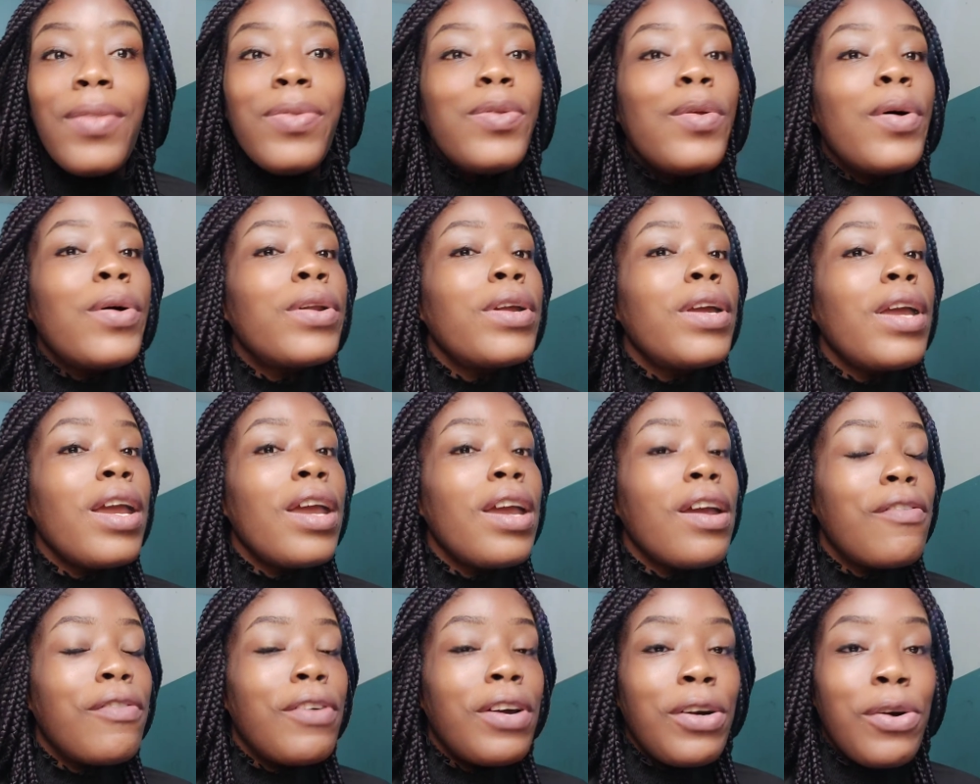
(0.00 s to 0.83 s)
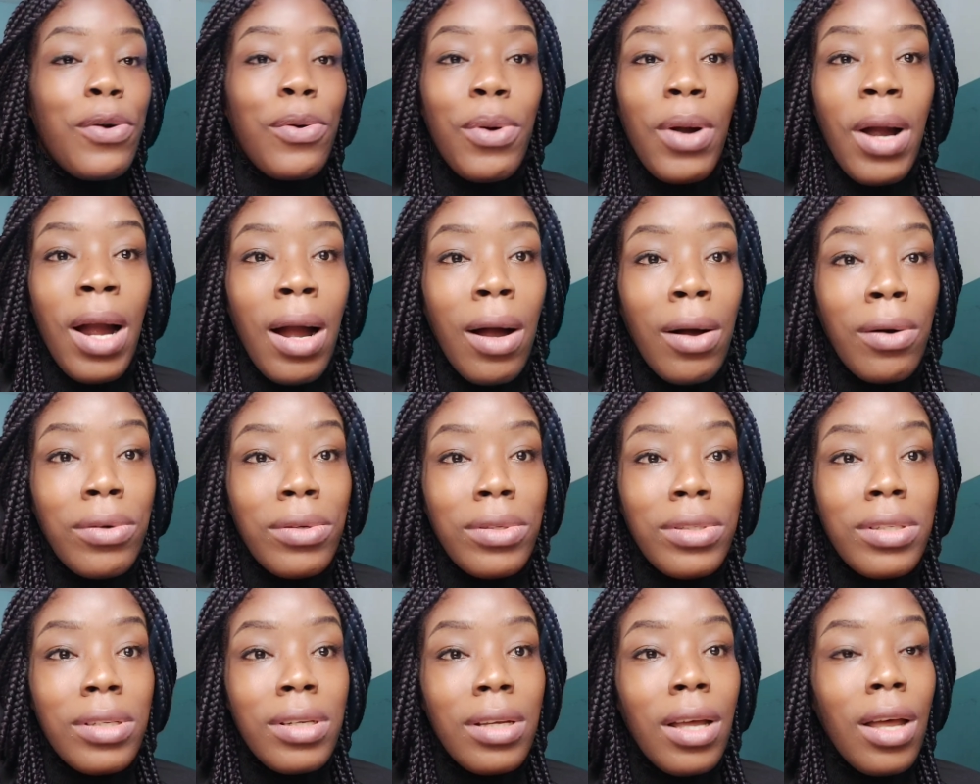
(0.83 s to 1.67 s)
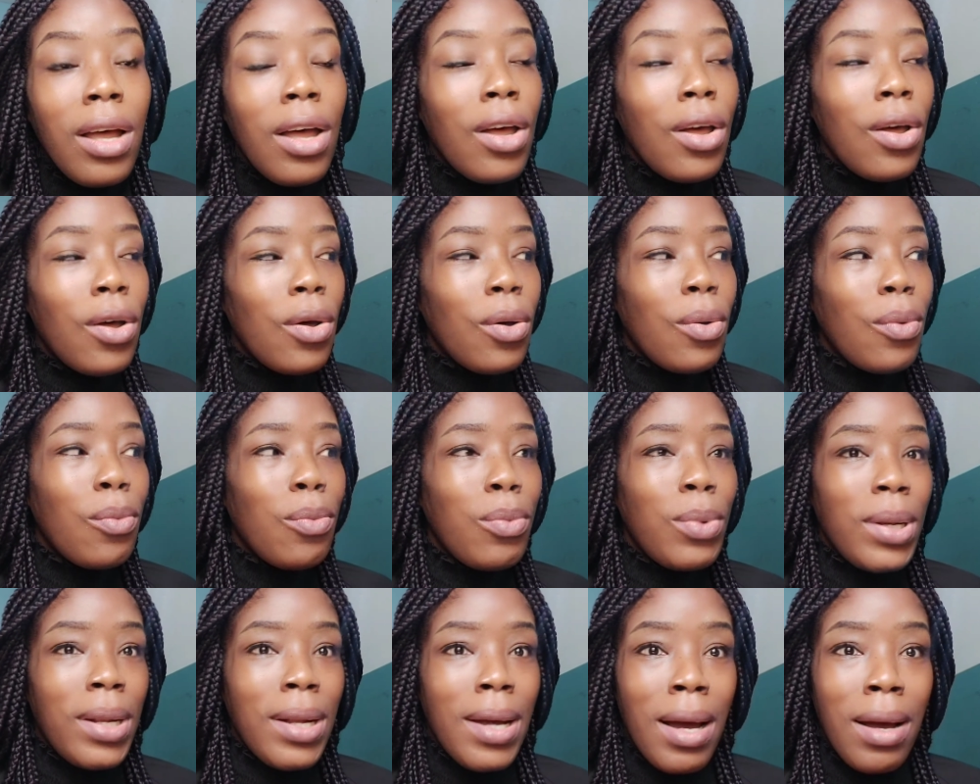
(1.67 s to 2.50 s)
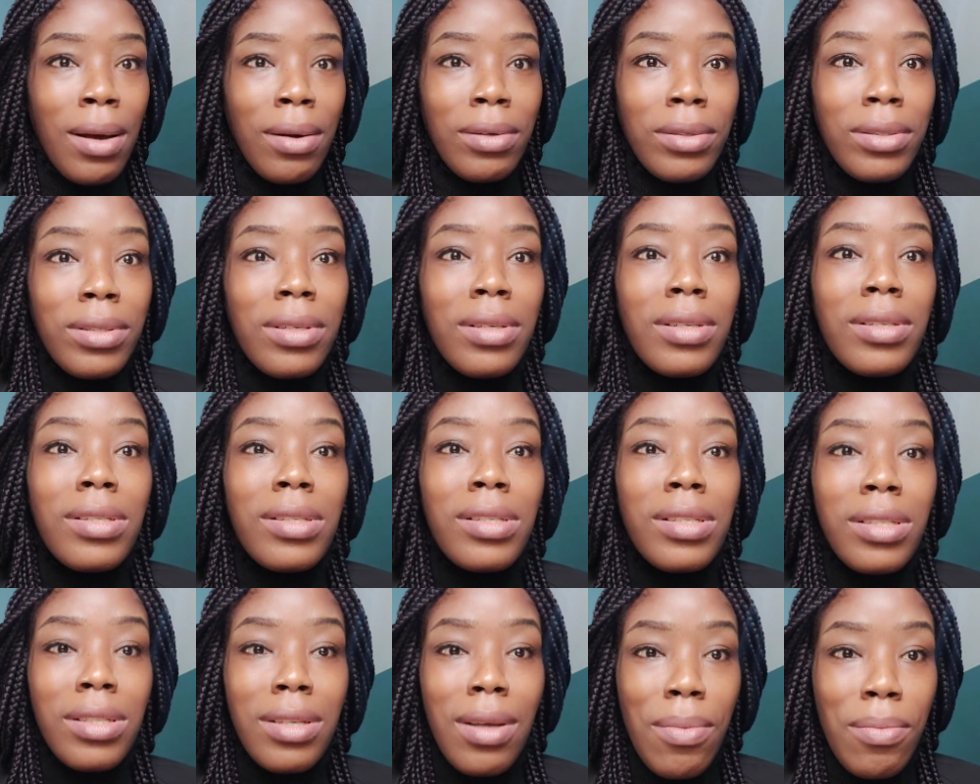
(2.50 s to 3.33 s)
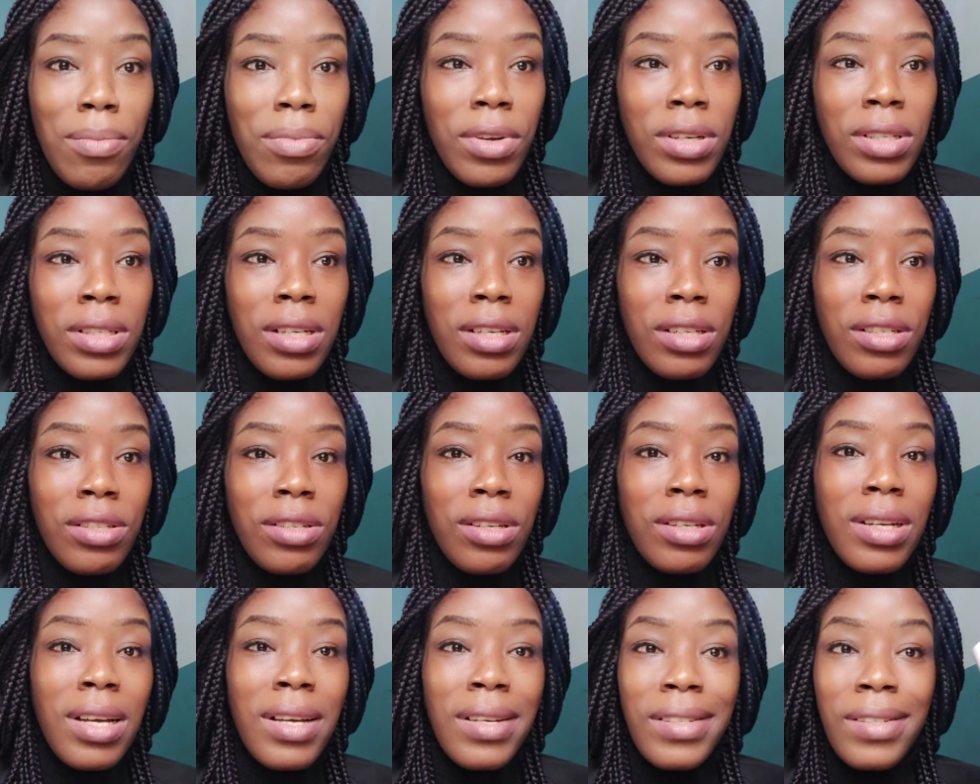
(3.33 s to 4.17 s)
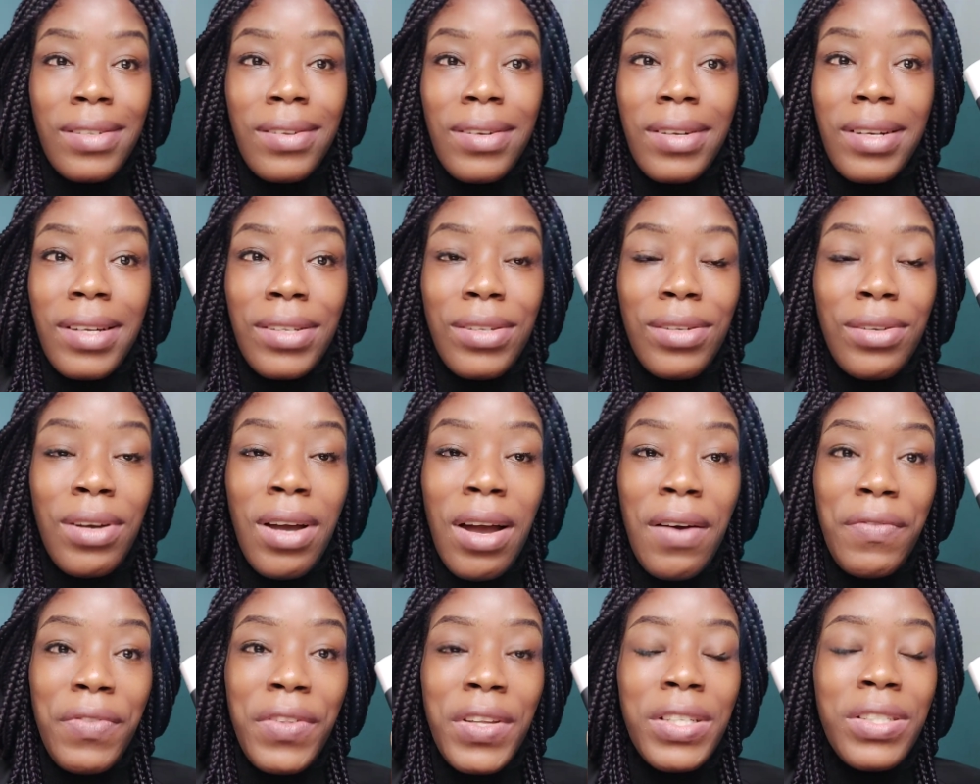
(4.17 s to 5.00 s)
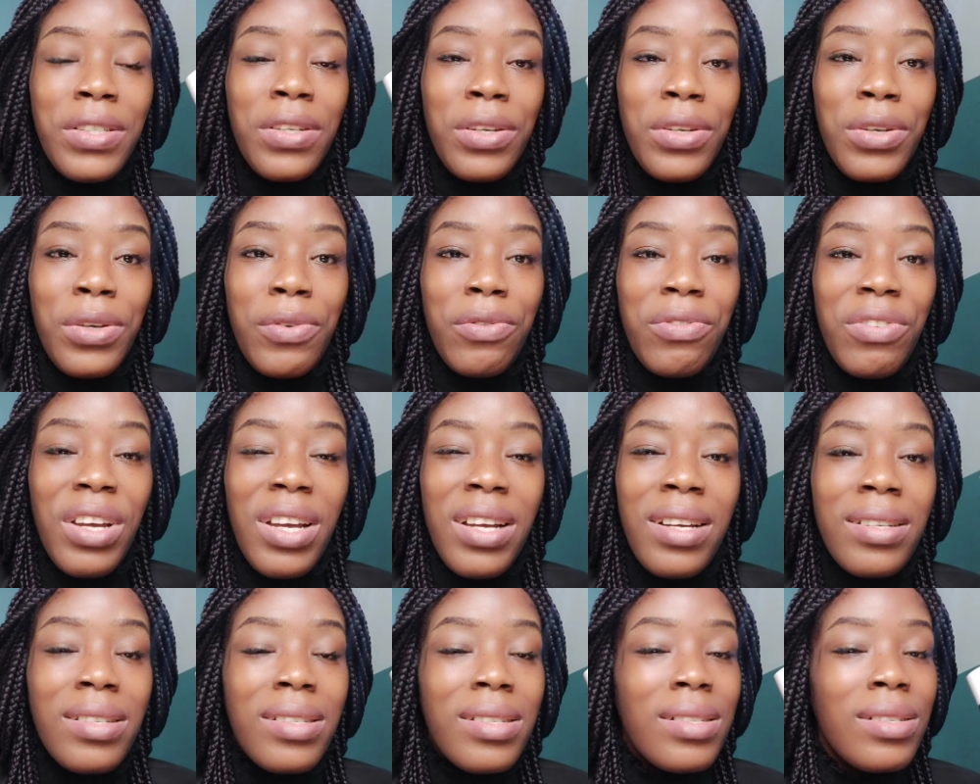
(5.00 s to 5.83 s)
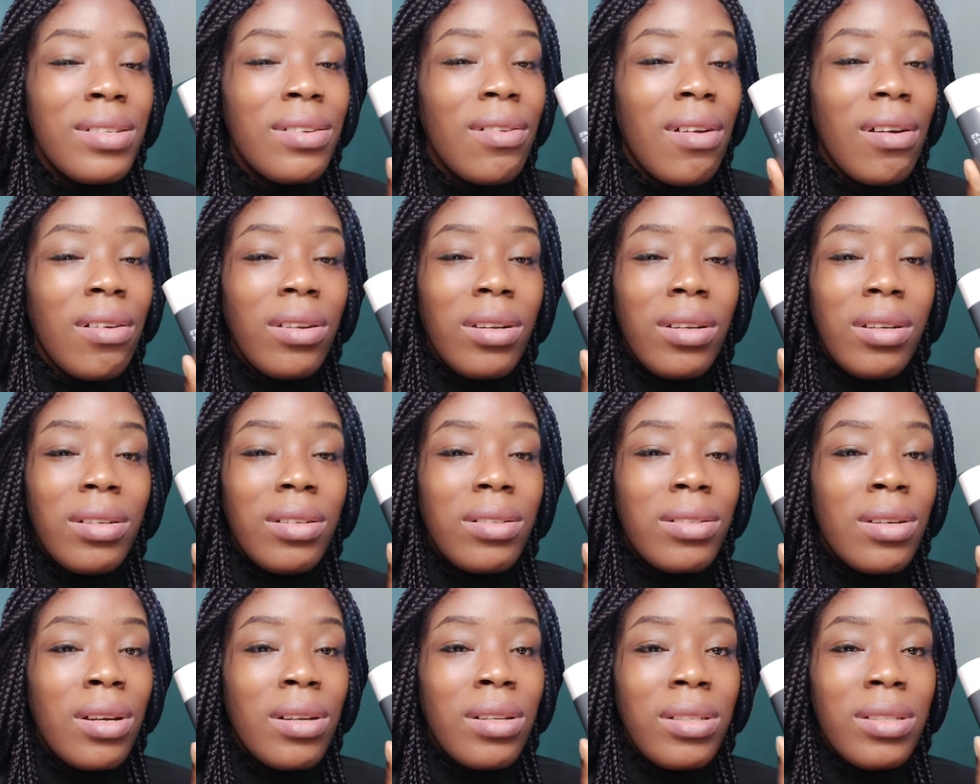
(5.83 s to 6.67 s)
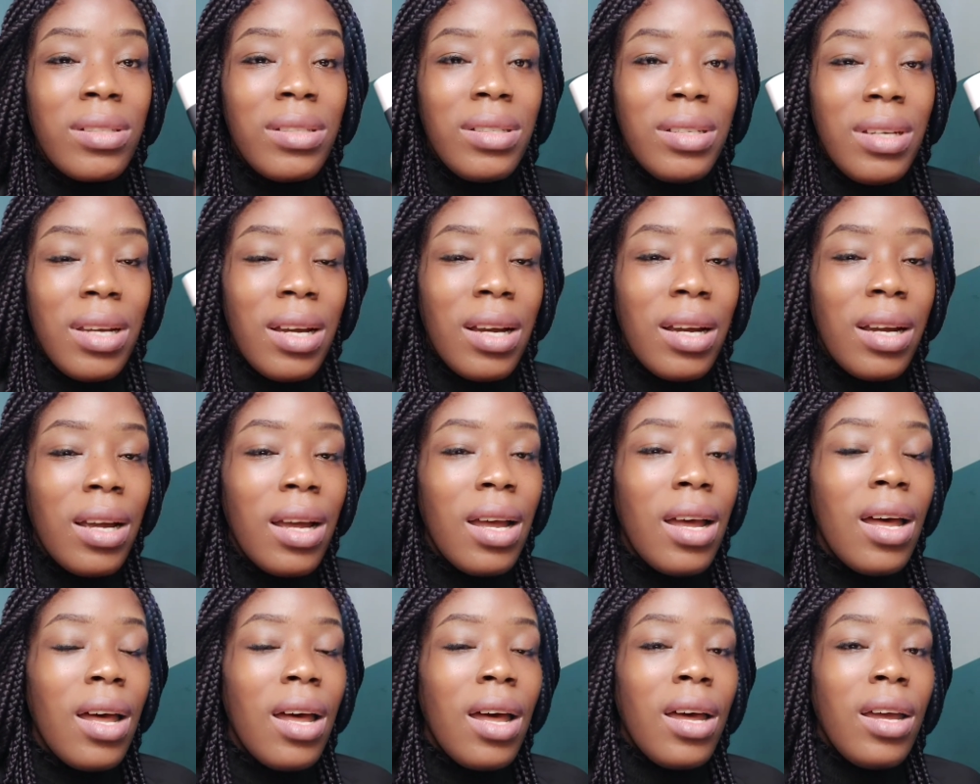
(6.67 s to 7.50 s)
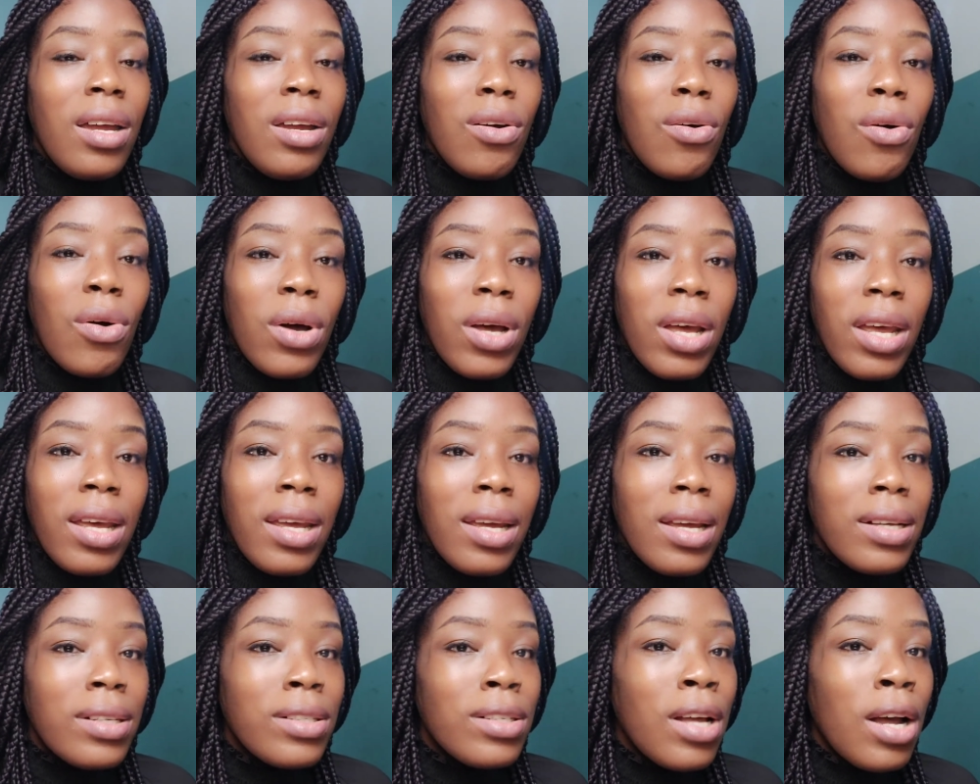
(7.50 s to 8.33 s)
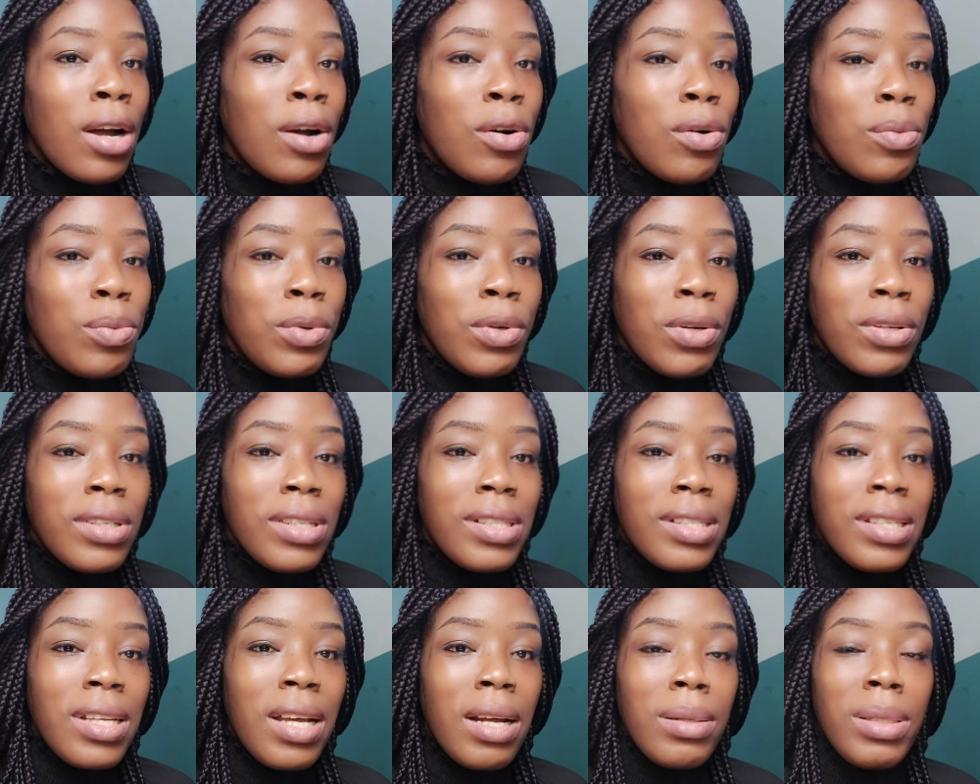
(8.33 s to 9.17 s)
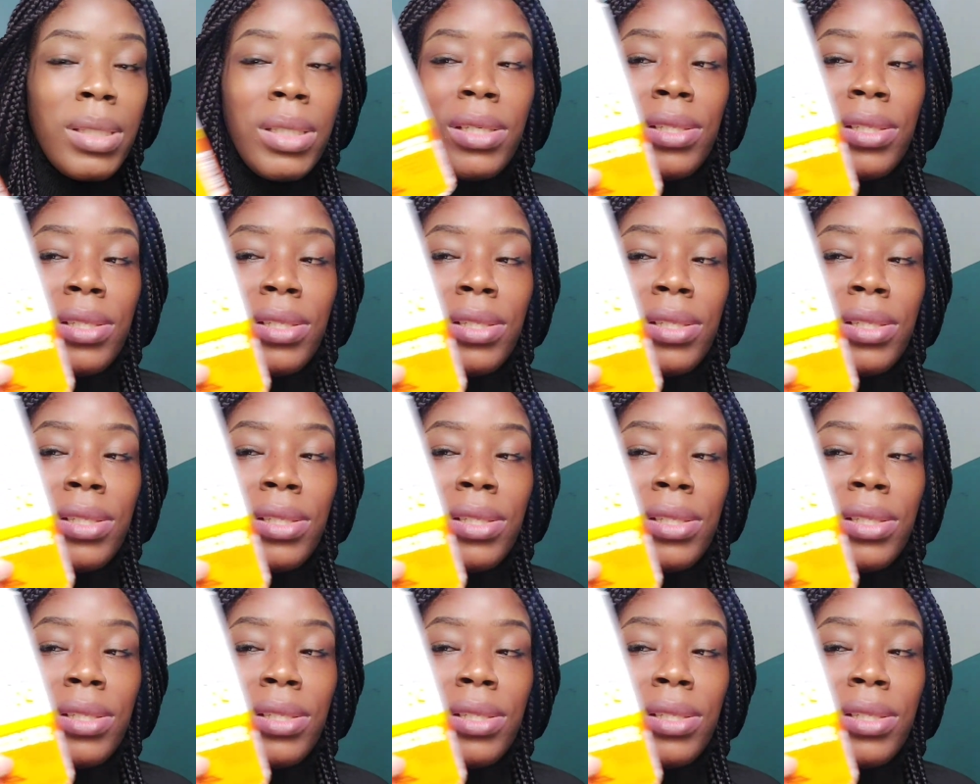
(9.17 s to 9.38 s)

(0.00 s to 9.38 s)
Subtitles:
don't ever go out without sun protection. As long as you have this on your face, don't dare. Okay, I hope you understand